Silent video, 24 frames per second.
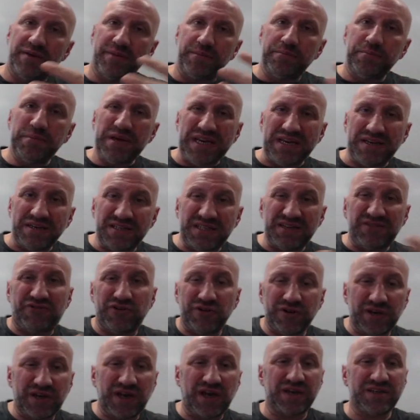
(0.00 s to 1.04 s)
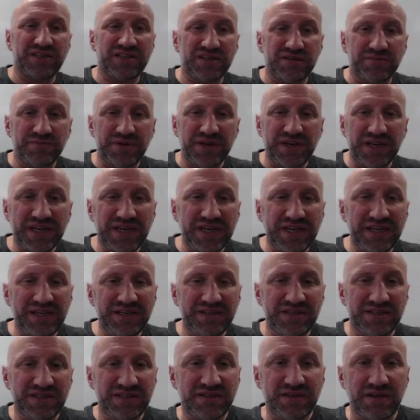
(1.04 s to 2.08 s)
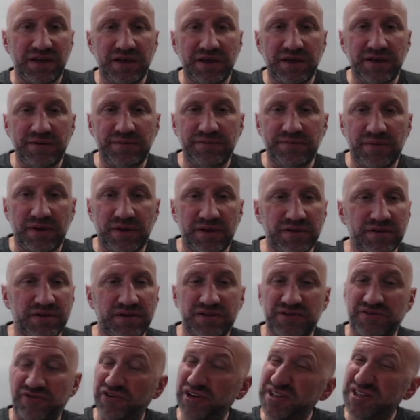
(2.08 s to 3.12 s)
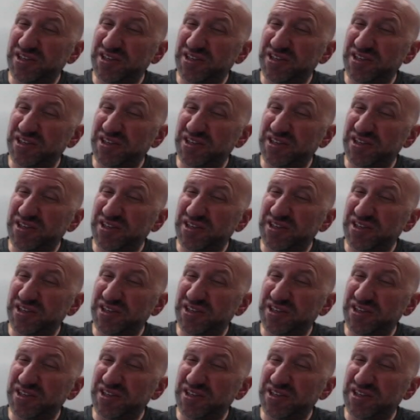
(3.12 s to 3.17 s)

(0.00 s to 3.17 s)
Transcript: meet different customer needs. So for